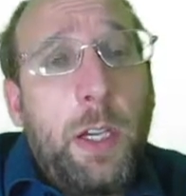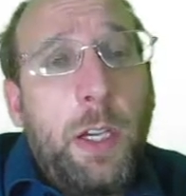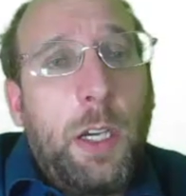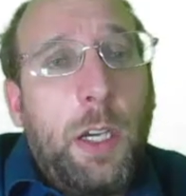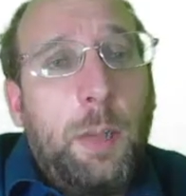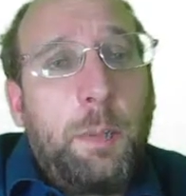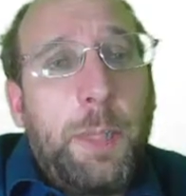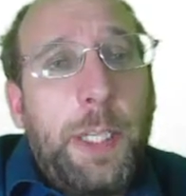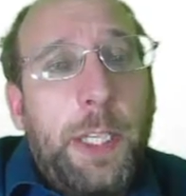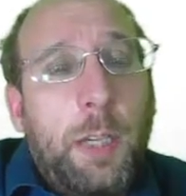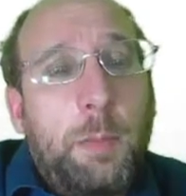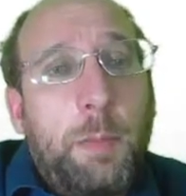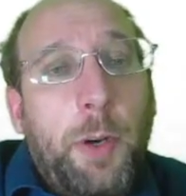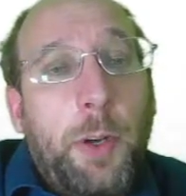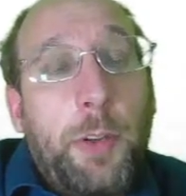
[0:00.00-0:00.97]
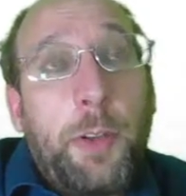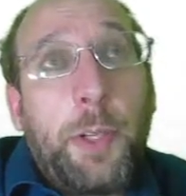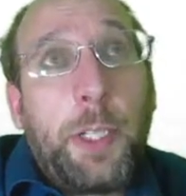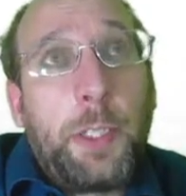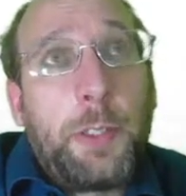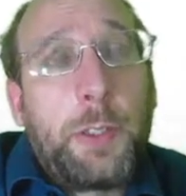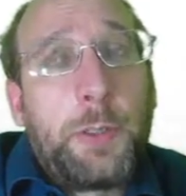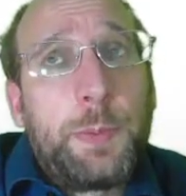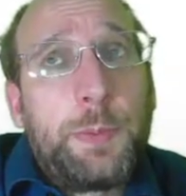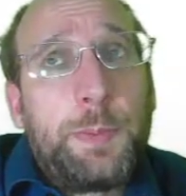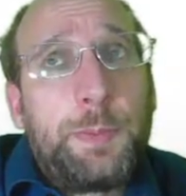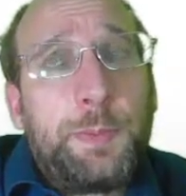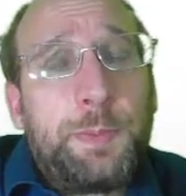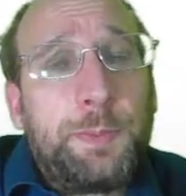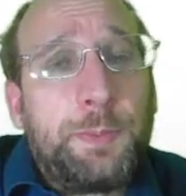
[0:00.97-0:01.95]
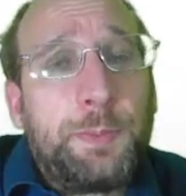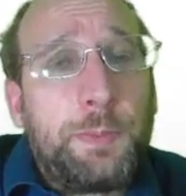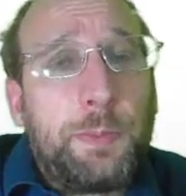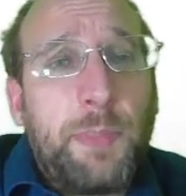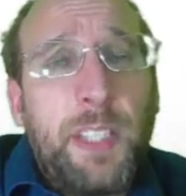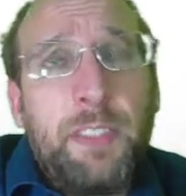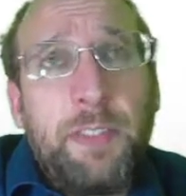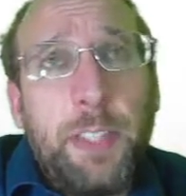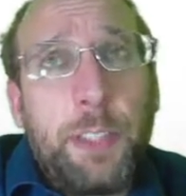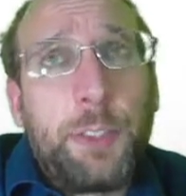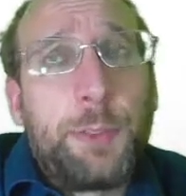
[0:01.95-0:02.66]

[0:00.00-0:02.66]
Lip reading: become part of their gills in fish.